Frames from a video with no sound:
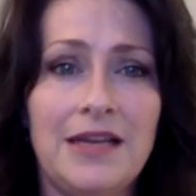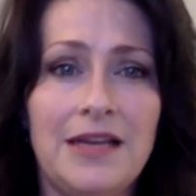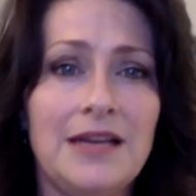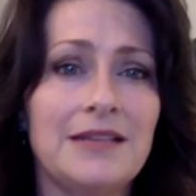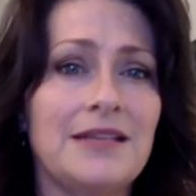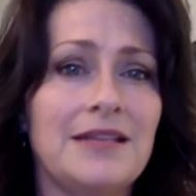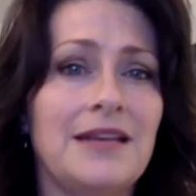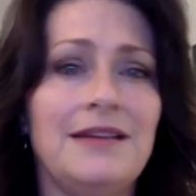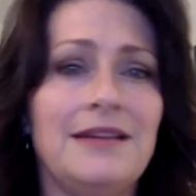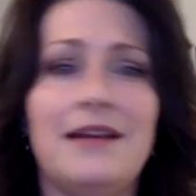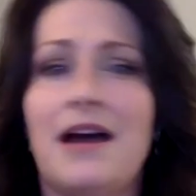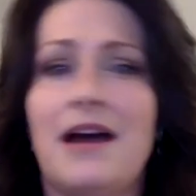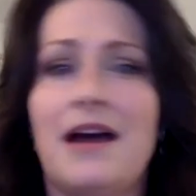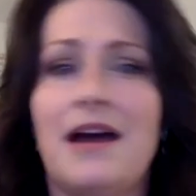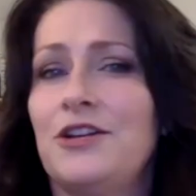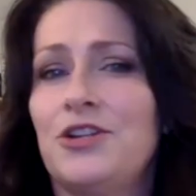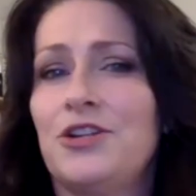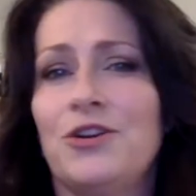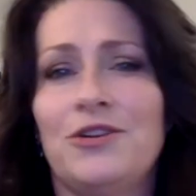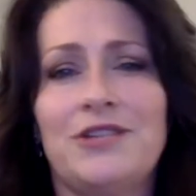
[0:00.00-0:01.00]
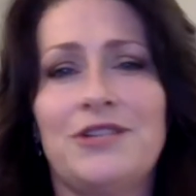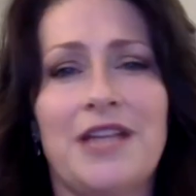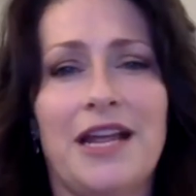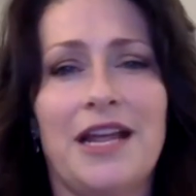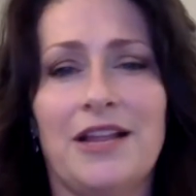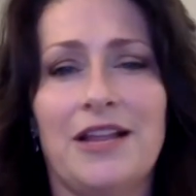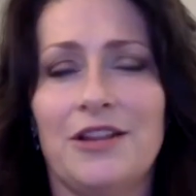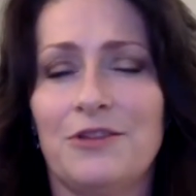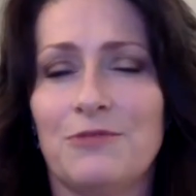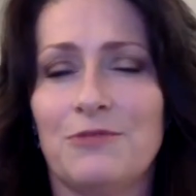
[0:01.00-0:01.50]
to not turn
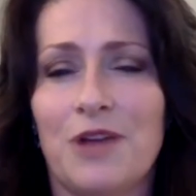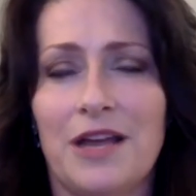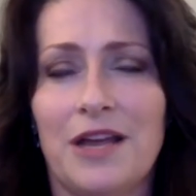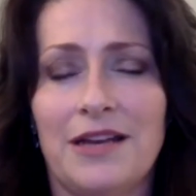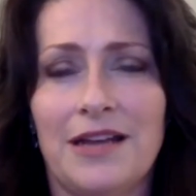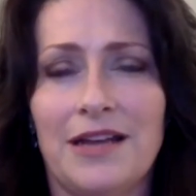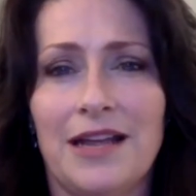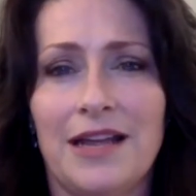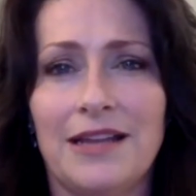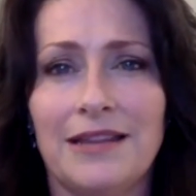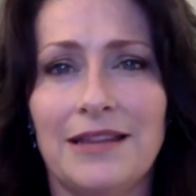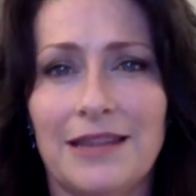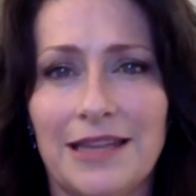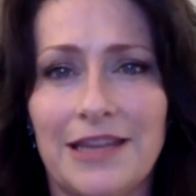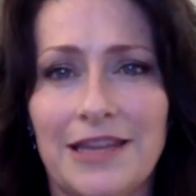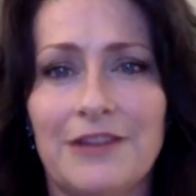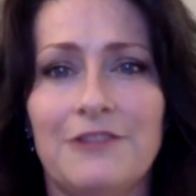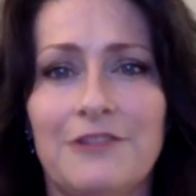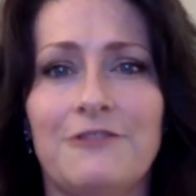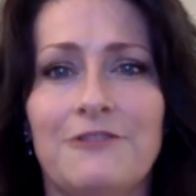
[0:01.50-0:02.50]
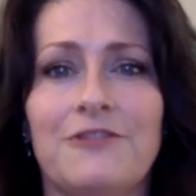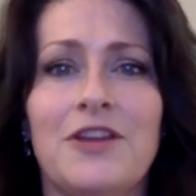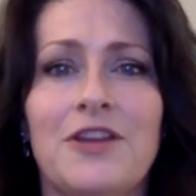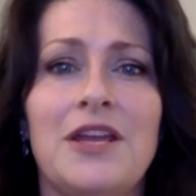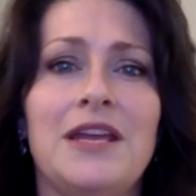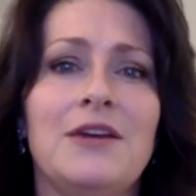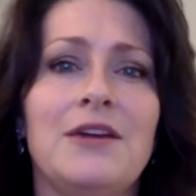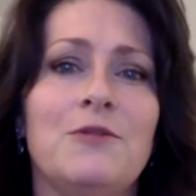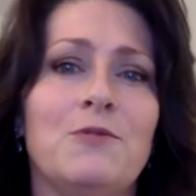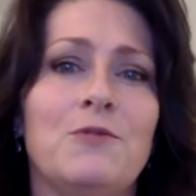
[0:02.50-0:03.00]
tail and run and live
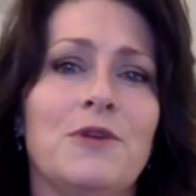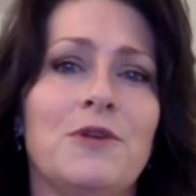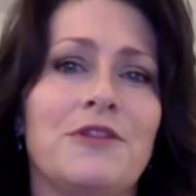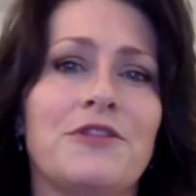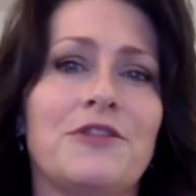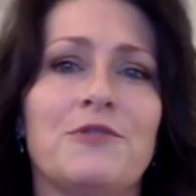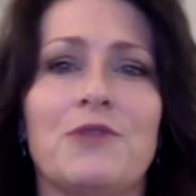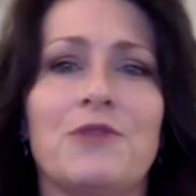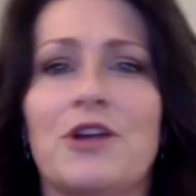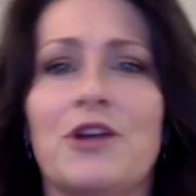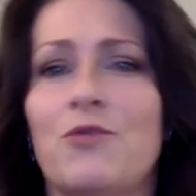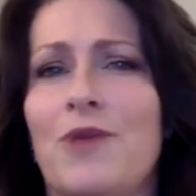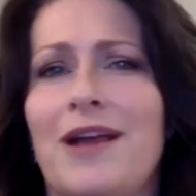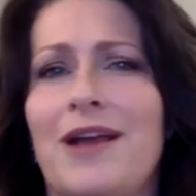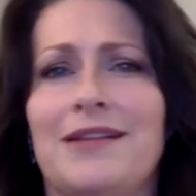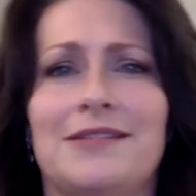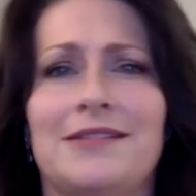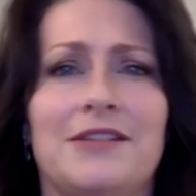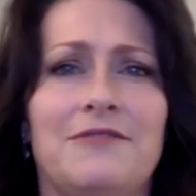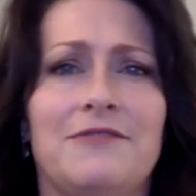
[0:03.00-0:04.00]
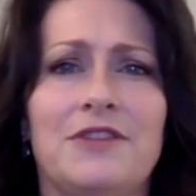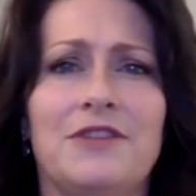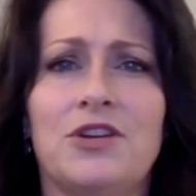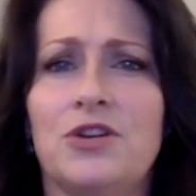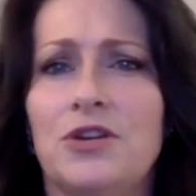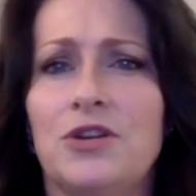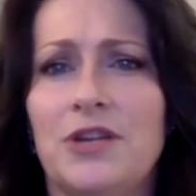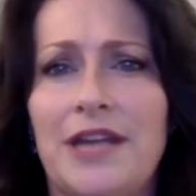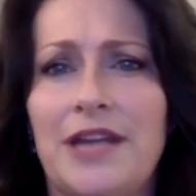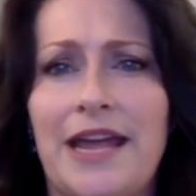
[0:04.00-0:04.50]
with the regrets of the
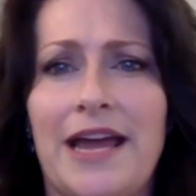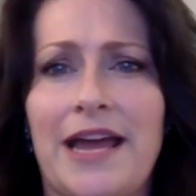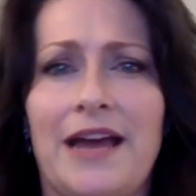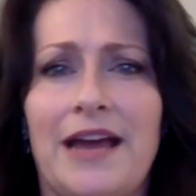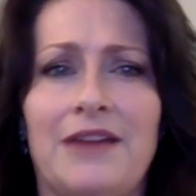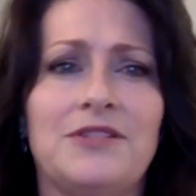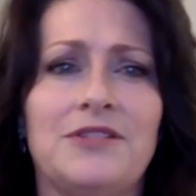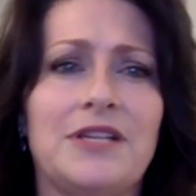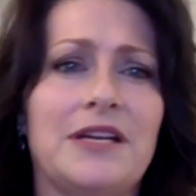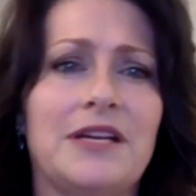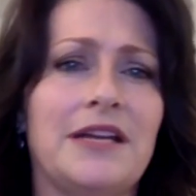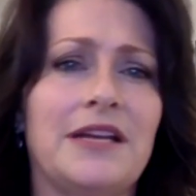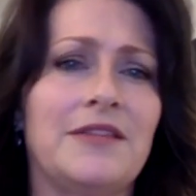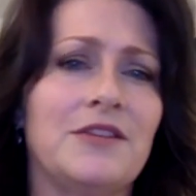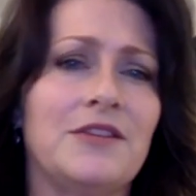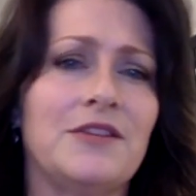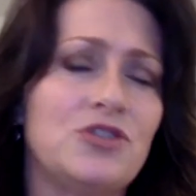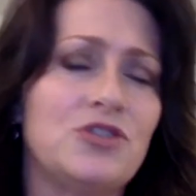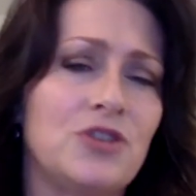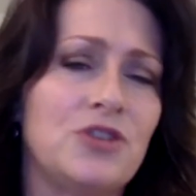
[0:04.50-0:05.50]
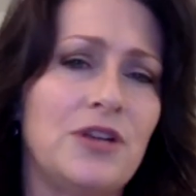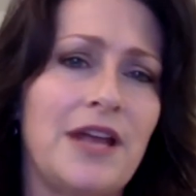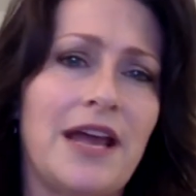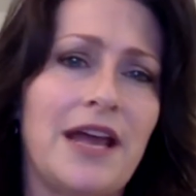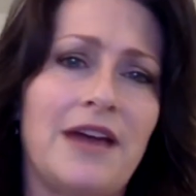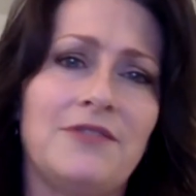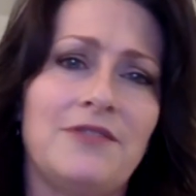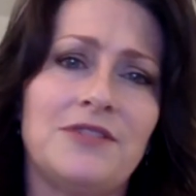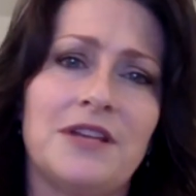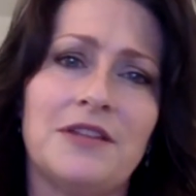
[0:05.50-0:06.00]
could haves and the should
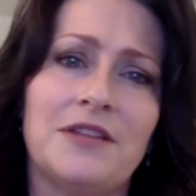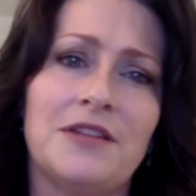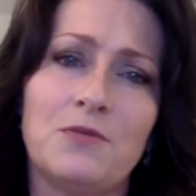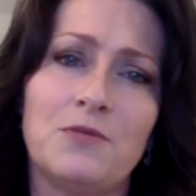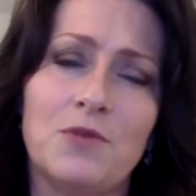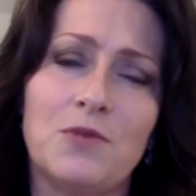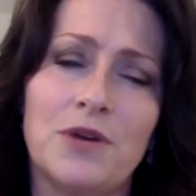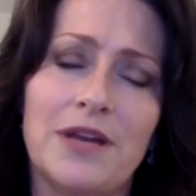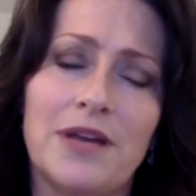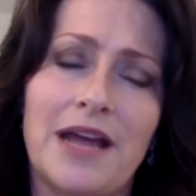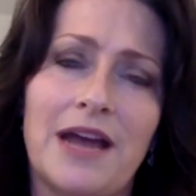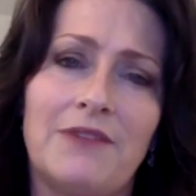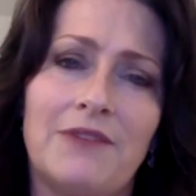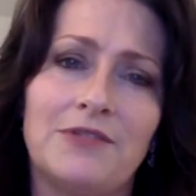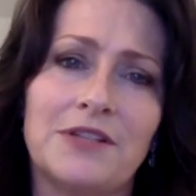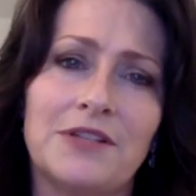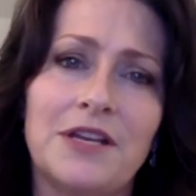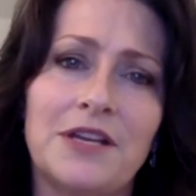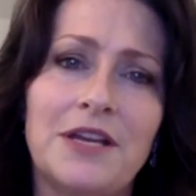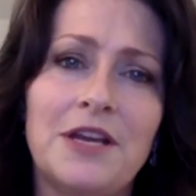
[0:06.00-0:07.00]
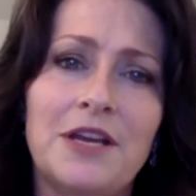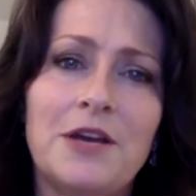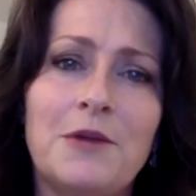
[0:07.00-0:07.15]
haves and the would haves,